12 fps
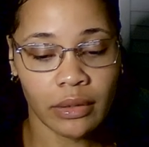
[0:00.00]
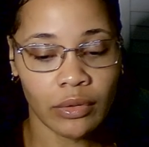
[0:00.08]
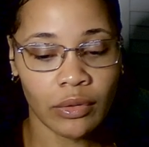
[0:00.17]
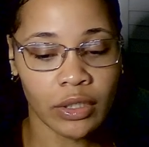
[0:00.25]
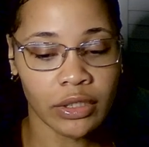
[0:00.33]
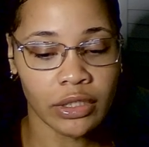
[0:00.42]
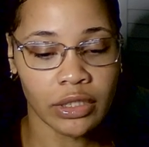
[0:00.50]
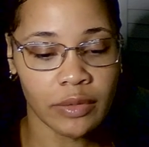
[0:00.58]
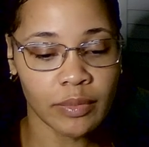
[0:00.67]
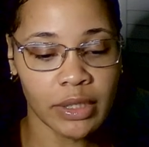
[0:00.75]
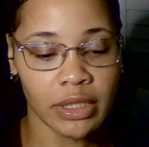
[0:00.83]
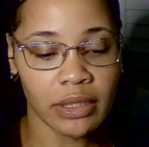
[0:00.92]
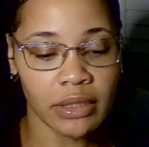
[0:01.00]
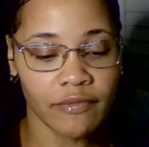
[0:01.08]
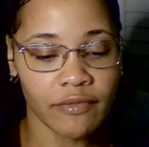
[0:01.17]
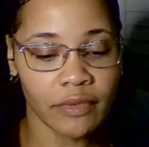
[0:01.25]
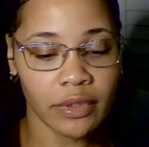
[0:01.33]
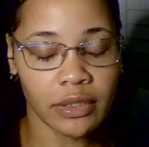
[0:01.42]
or just be
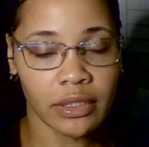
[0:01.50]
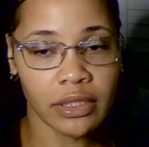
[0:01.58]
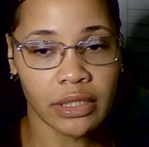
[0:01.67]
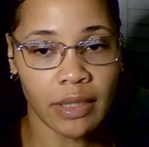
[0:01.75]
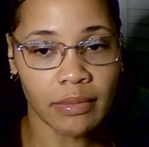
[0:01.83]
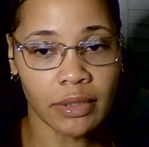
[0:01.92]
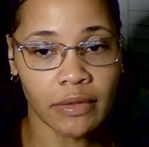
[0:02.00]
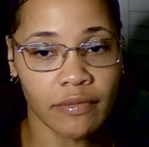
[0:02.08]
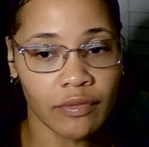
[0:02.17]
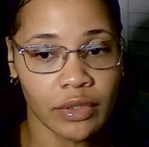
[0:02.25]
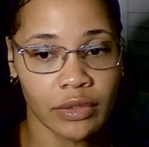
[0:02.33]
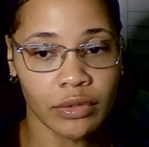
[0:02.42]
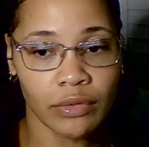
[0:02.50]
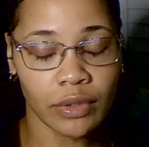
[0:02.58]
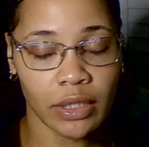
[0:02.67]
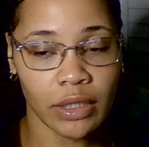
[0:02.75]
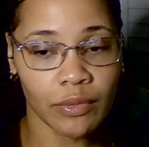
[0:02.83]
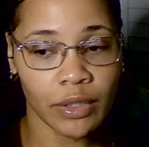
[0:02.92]
deceptive with
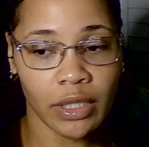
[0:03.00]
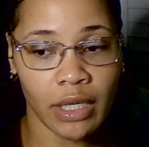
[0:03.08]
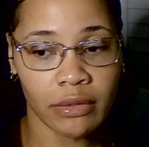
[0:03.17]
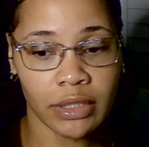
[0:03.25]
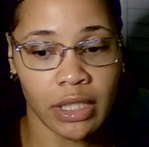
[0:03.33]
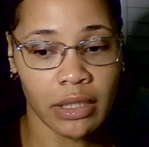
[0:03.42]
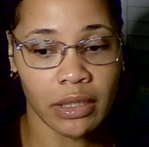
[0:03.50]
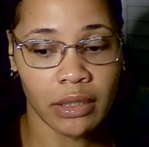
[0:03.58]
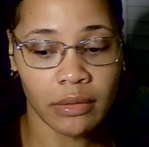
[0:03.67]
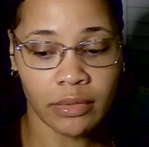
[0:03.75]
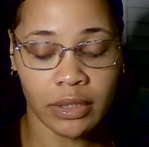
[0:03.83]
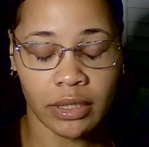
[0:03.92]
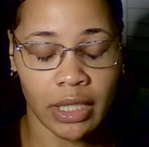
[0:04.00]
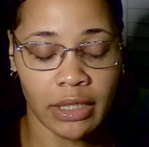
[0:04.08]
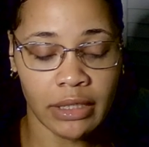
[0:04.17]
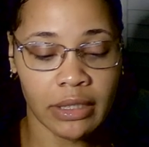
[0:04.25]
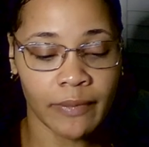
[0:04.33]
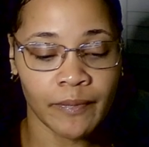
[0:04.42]
doing it without telling them
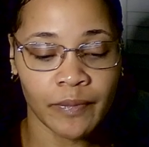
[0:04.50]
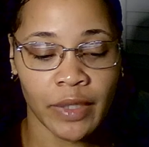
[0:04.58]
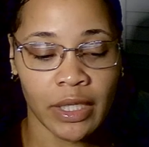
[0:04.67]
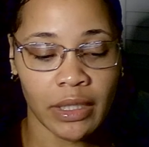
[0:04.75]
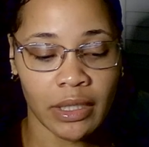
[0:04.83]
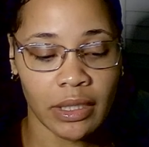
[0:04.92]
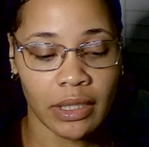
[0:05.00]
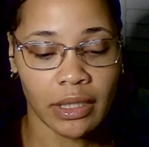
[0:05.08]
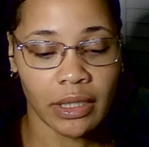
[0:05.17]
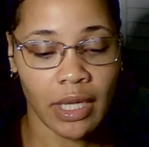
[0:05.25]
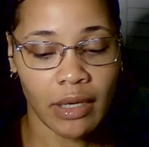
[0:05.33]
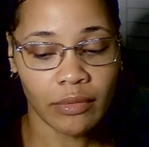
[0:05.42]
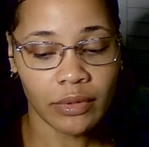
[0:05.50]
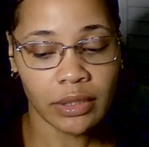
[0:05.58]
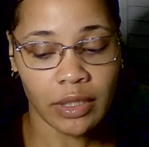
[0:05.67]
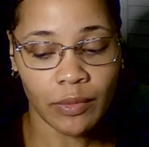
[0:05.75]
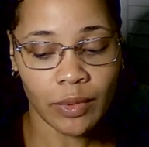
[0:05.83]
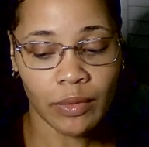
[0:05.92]
like yeah that
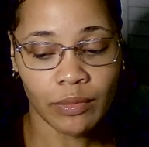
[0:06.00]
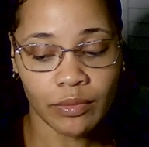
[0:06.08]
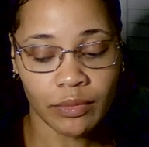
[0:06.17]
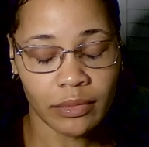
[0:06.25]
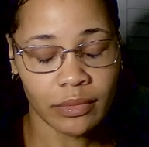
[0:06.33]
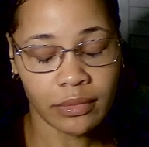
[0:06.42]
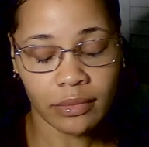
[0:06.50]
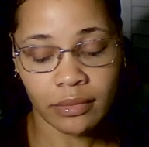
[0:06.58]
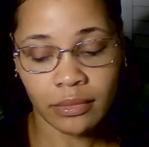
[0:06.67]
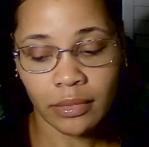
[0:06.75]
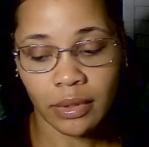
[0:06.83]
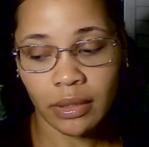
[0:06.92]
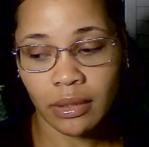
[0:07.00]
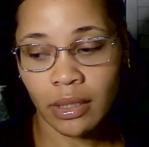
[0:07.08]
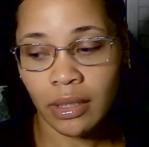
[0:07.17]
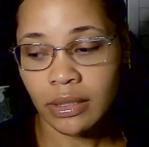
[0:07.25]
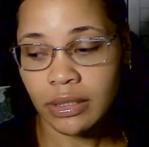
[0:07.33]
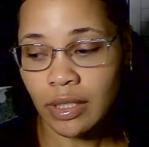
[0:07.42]
someone mm-mm.
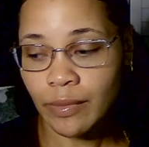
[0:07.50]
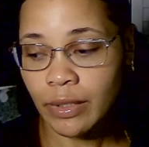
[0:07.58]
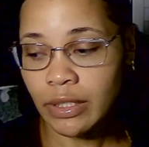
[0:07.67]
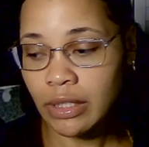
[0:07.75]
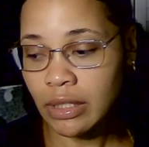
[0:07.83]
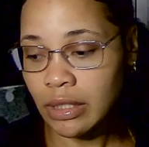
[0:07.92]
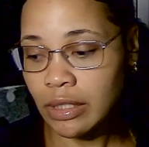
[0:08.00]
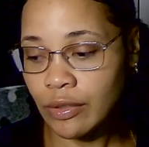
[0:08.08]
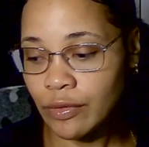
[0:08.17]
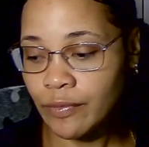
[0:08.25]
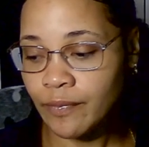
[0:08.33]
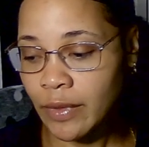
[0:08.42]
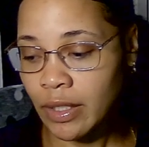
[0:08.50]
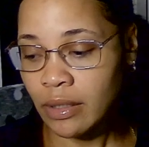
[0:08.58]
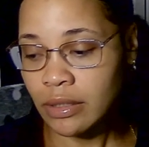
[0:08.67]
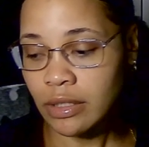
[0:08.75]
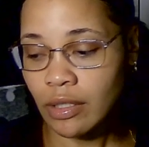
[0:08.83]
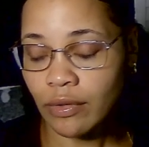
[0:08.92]
someone need to heal
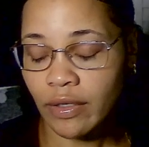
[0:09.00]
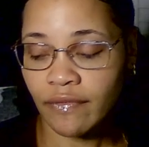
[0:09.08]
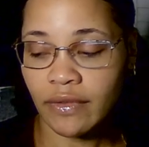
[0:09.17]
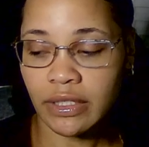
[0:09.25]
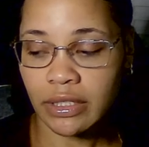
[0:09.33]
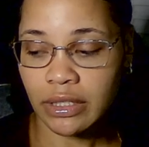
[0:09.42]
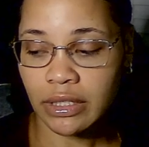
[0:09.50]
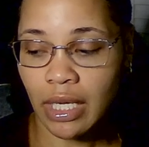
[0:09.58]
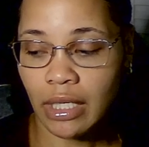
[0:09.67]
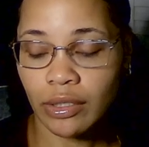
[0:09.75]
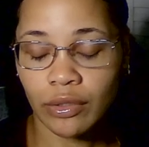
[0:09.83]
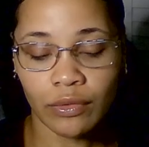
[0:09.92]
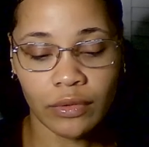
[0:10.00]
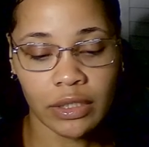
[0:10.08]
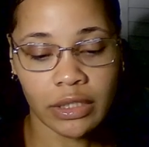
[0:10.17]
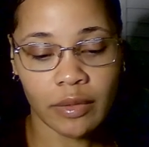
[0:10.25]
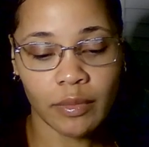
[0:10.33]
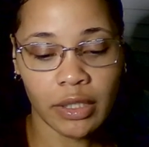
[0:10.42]
so if this is not you
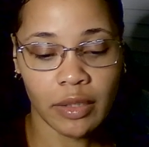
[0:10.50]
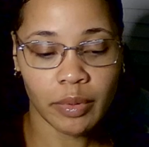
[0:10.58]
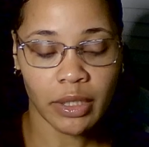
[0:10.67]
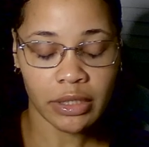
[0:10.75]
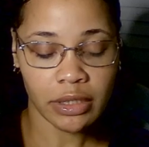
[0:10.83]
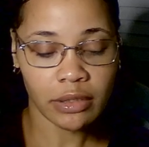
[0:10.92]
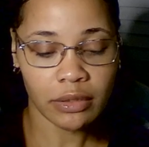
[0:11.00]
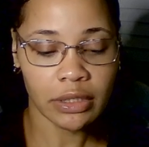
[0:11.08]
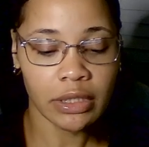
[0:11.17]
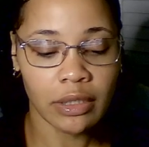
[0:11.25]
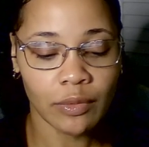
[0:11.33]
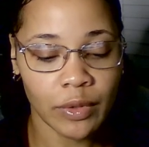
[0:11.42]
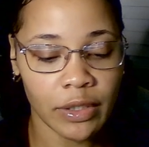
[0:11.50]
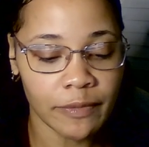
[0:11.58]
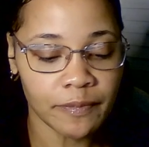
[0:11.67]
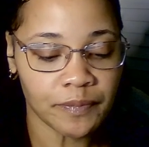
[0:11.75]
this could be the person you're dealing with